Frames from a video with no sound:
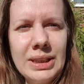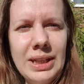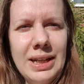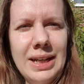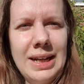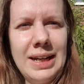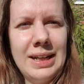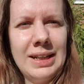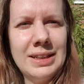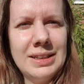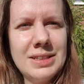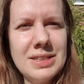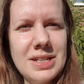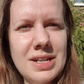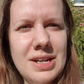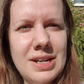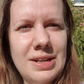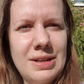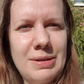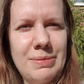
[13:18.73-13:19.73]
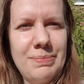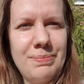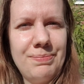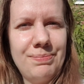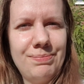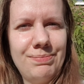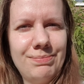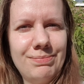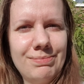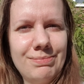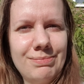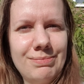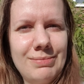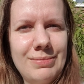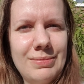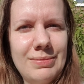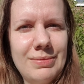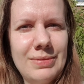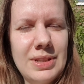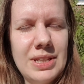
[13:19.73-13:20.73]
And
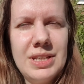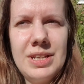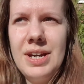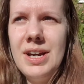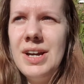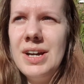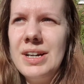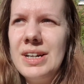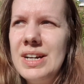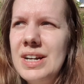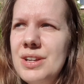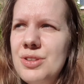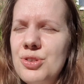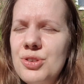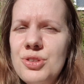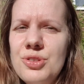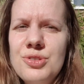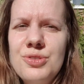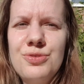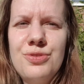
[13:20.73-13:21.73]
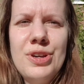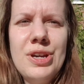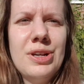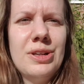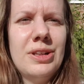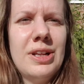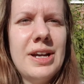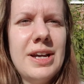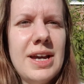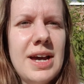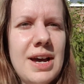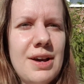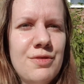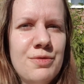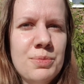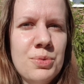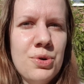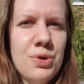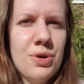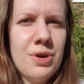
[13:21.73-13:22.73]
yeah, I just feel I have
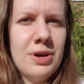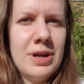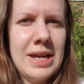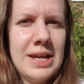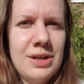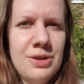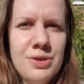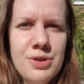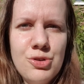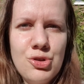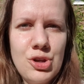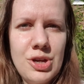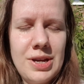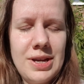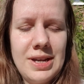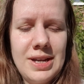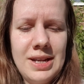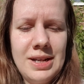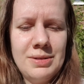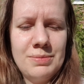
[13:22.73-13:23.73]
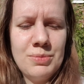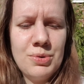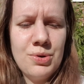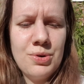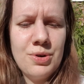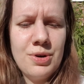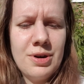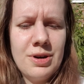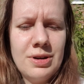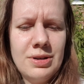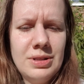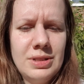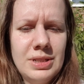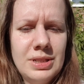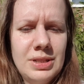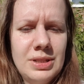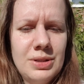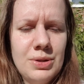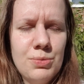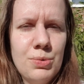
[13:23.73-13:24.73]
more energy and more
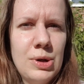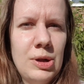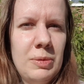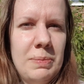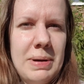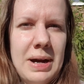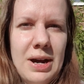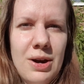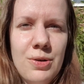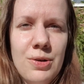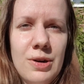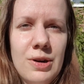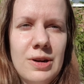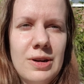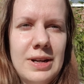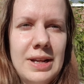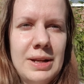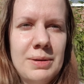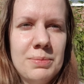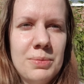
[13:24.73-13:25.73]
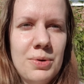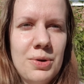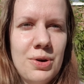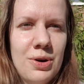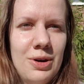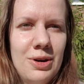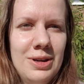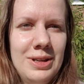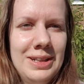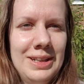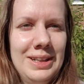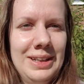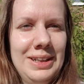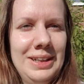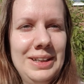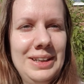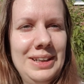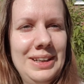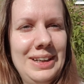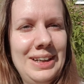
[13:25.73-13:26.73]
willpower and more
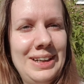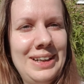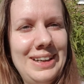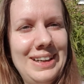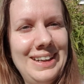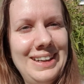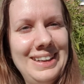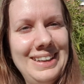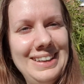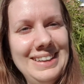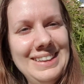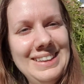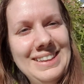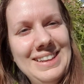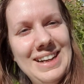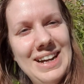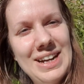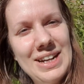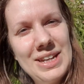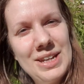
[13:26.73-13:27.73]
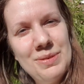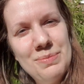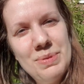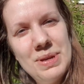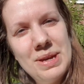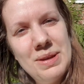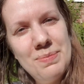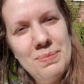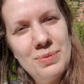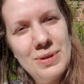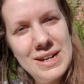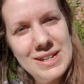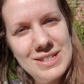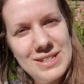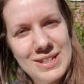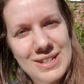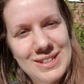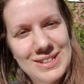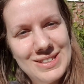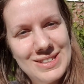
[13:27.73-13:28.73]
I can be
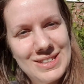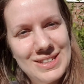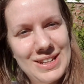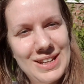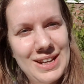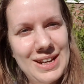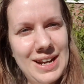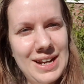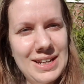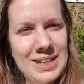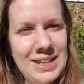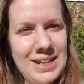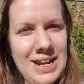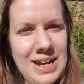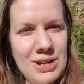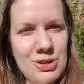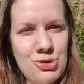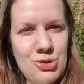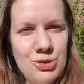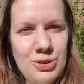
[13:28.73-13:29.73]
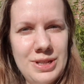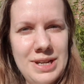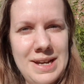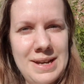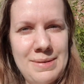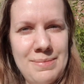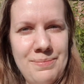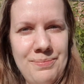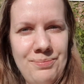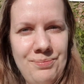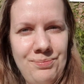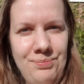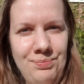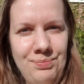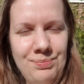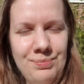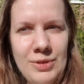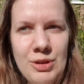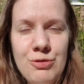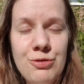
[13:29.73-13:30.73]
present and I can actually
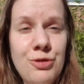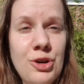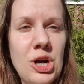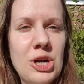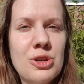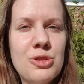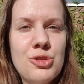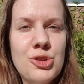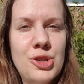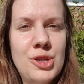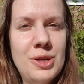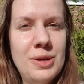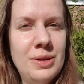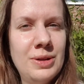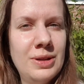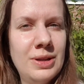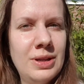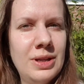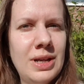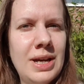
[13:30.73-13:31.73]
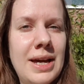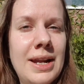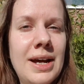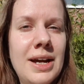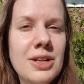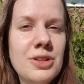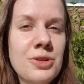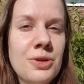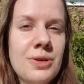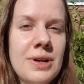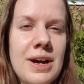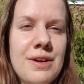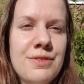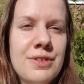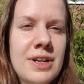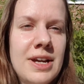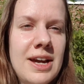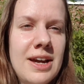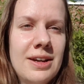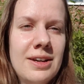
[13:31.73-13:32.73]
function, and I don't have
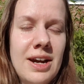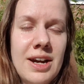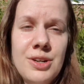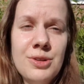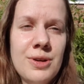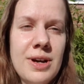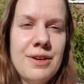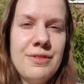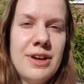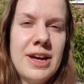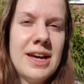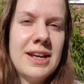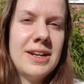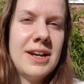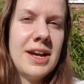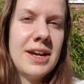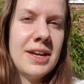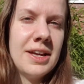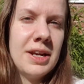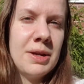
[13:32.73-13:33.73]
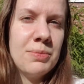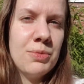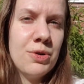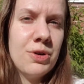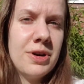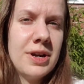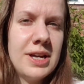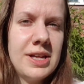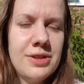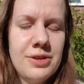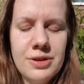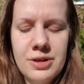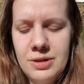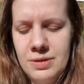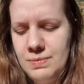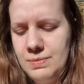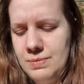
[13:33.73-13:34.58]
a headache anymore either.